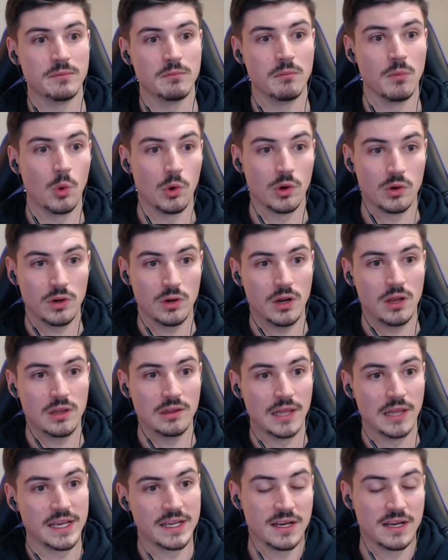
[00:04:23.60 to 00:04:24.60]
more
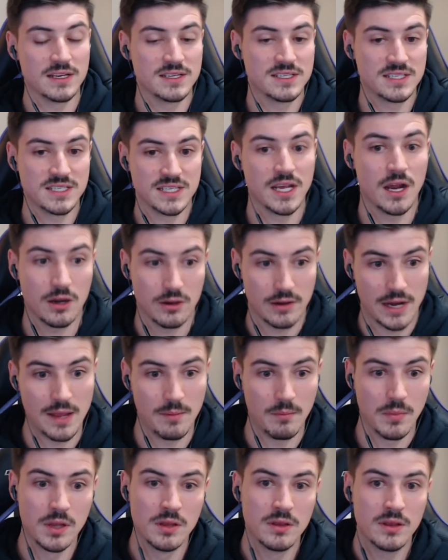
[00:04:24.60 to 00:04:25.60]
like a
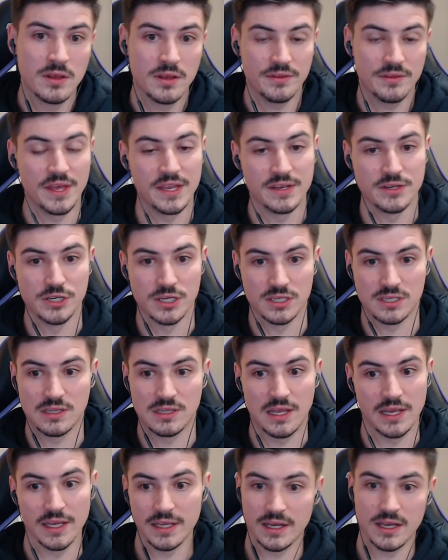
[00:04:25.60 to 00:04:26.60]
CRM than just
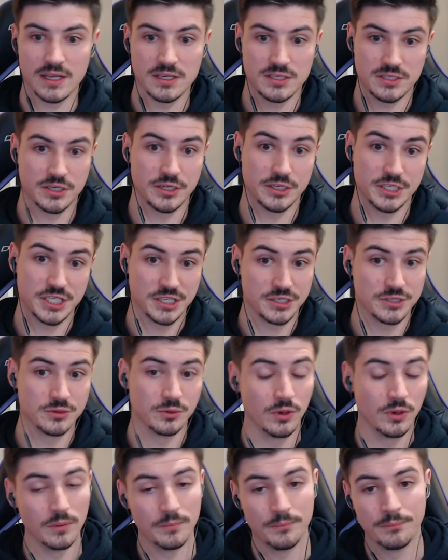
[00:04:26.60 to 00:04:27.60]
like a searching
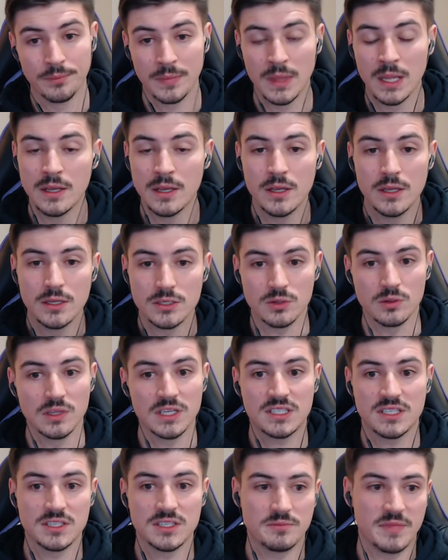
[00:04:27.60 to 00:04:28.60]
tool. So
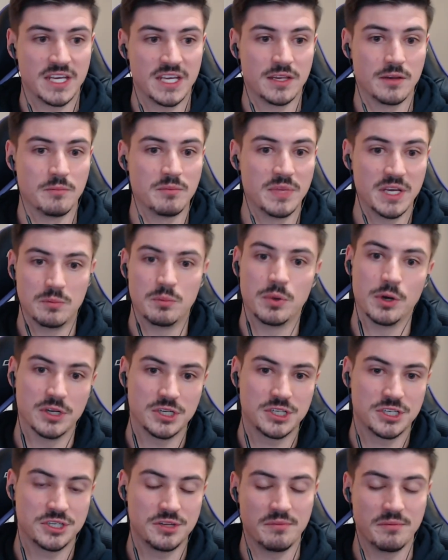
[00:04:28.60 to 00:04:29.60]
LinkedIn is making a big
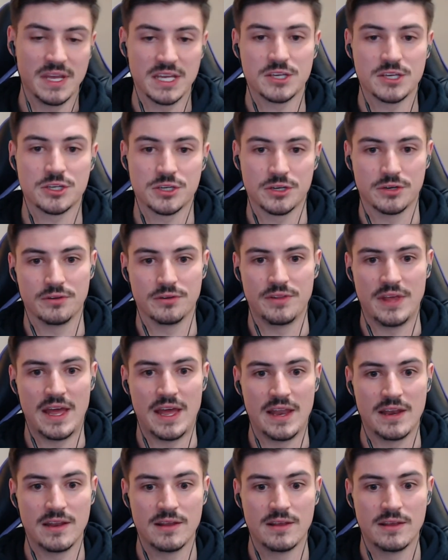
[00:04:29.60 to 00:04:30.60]
push to make sure
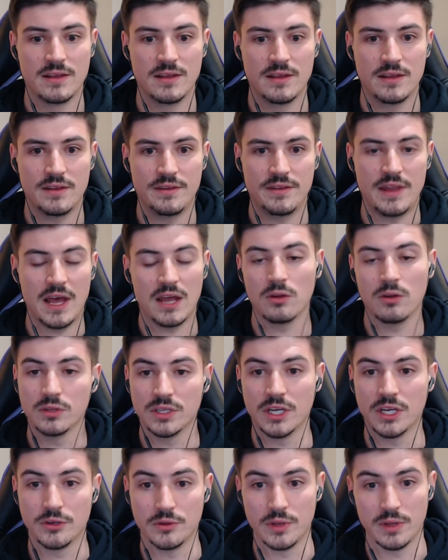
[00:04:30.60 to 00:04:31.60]
that not only
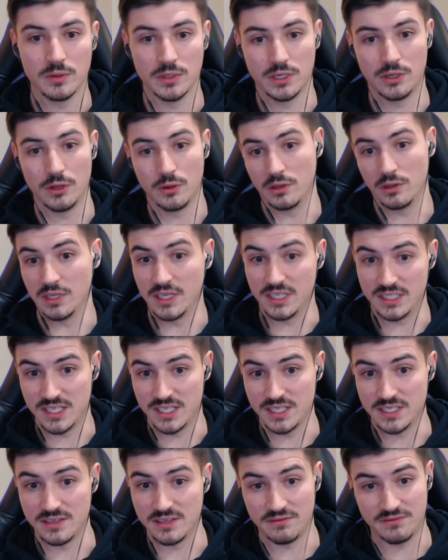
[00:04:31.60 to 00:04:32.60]
are you able to go to
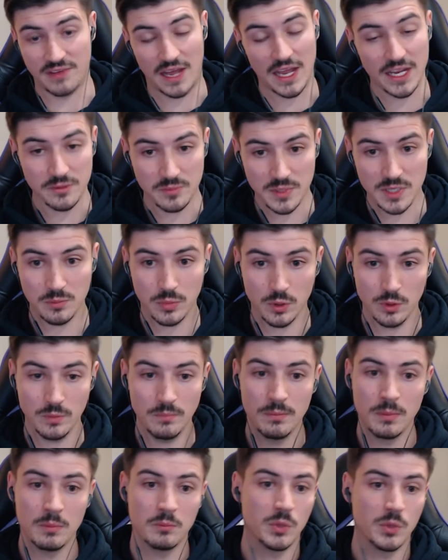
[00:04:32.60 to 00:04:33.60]
LinkedIn to find
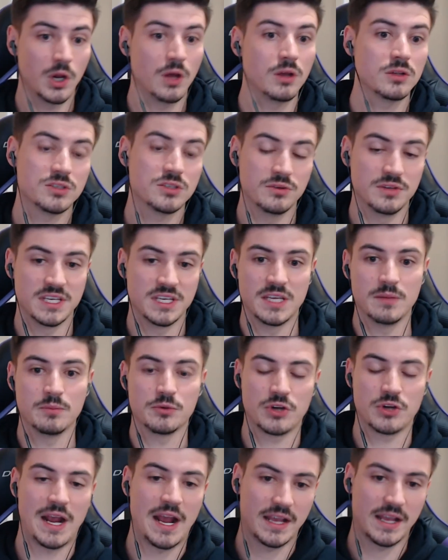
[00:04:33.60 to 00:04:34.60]
people, but also to keep
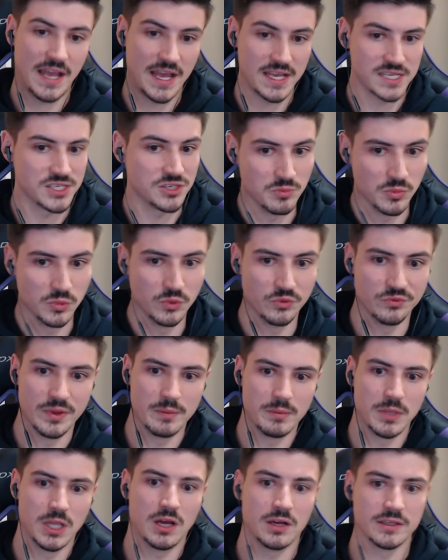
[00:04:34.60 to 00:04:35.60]
track as you move
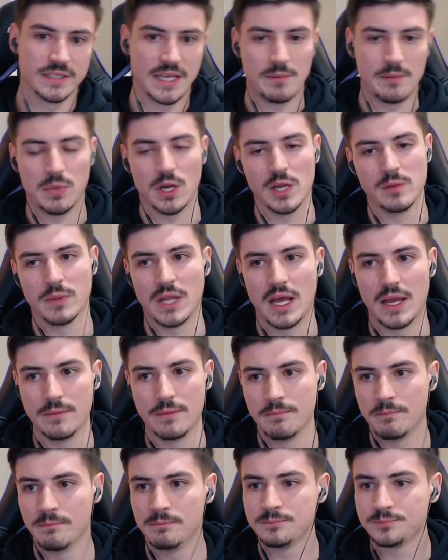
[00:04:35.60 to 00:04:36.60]
them along that pipeline.
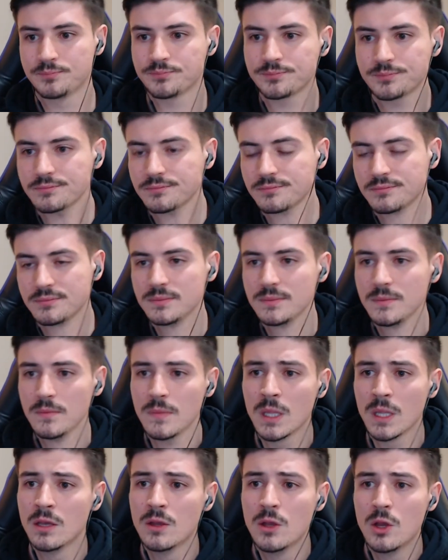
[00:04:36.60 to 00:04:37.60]

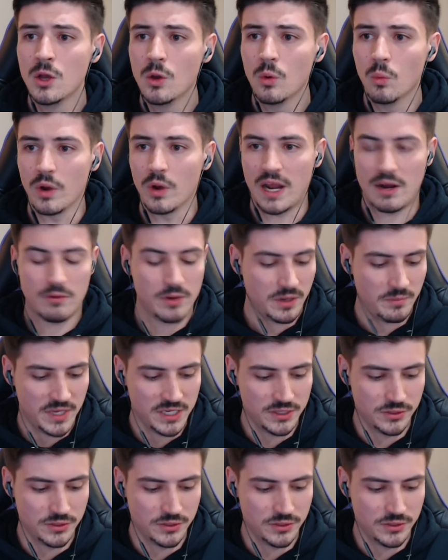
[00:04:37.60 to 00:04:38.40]
What I recommend